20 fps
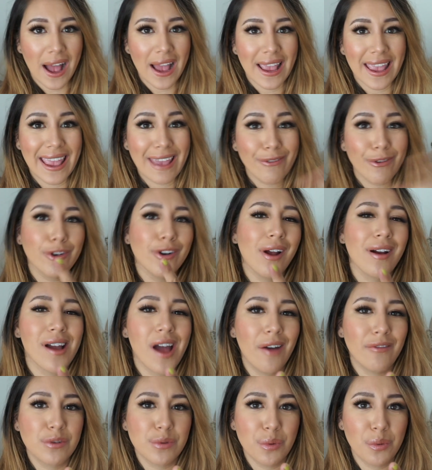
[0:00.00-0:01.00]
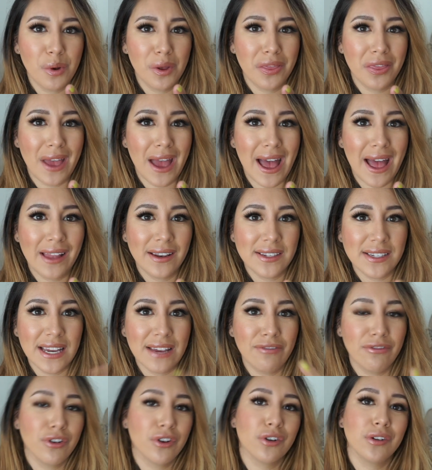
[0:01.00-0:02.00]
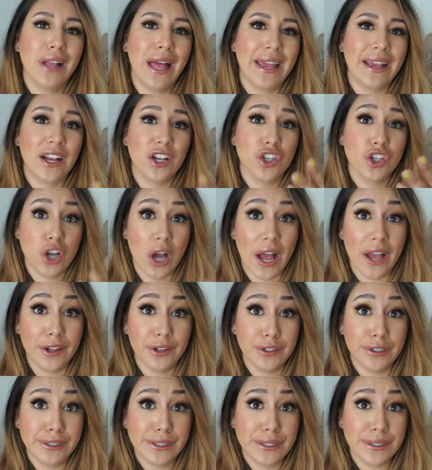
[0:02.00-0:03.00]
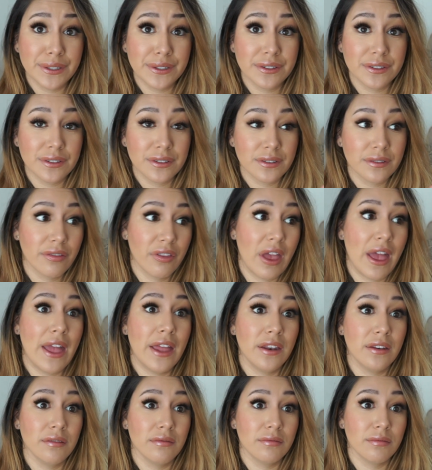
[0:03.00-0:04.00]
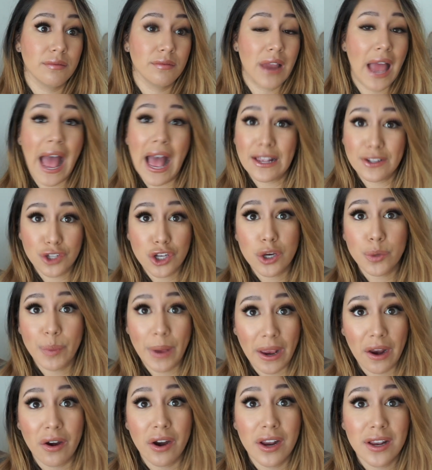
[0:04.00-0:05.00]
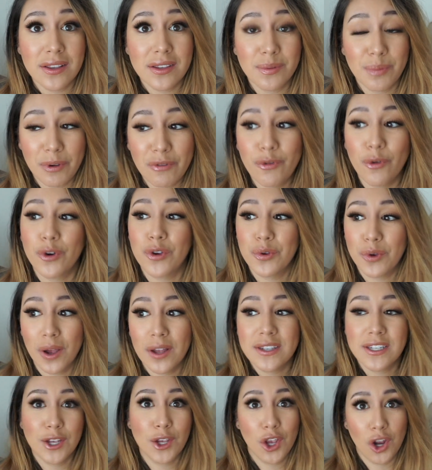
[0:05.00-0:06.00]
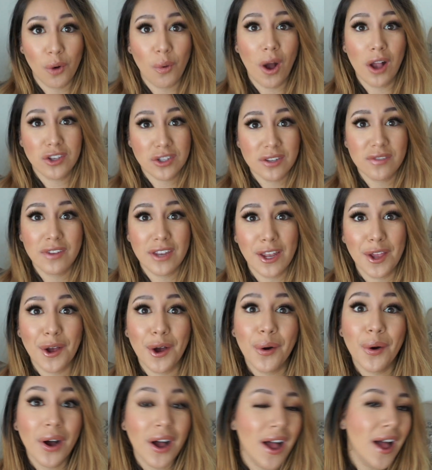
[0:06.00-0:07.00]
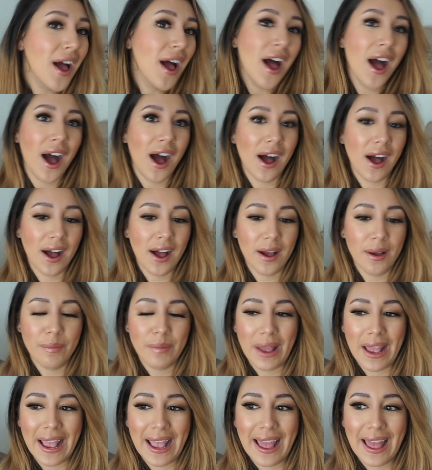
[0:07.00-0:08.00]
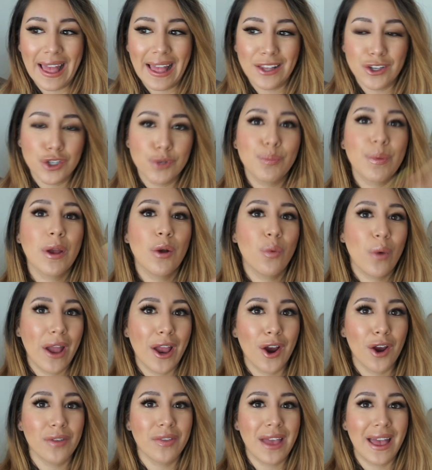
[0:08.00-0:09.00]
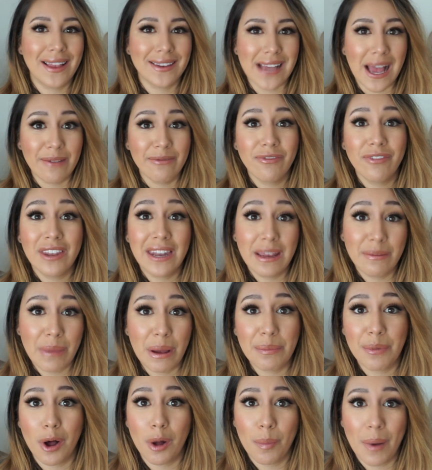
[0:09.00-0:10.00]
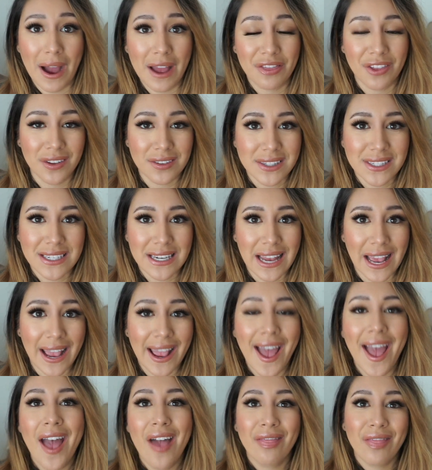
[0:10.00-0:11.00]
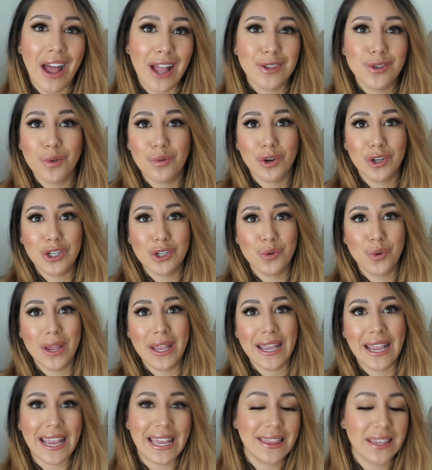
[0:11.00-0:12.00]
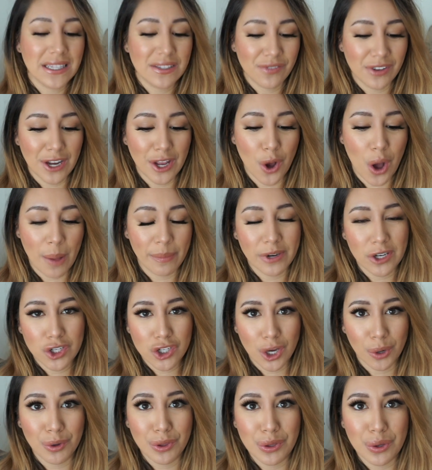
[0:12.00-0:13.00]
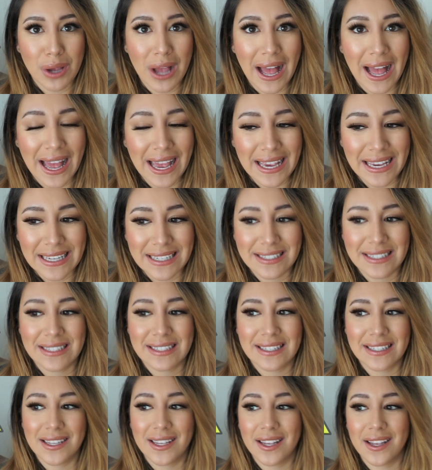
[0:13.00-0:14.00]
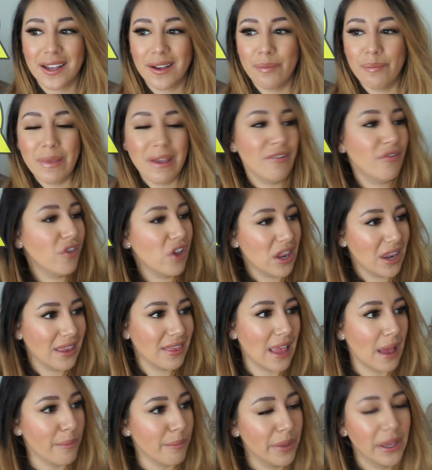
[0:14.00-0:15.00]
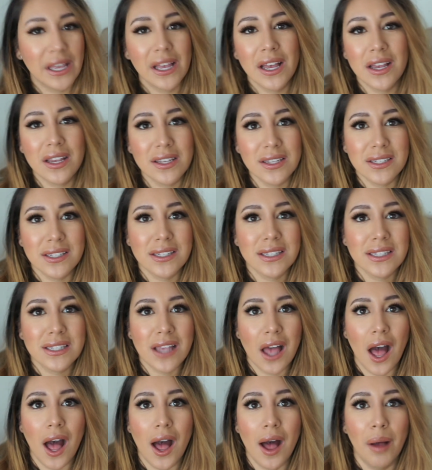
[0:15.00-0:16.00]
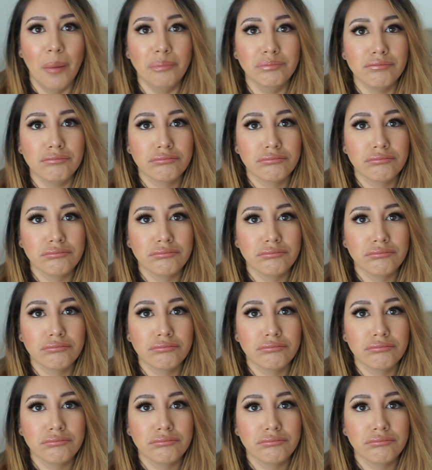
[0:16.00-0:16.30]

if you're not comfortable with that, if you're like a child, then ask your parents before you continue to watch the video, and just be aware that I'm feeding my ball pythons today. That's what we're doing in this video. I'm going to share with you guys me feeding them because I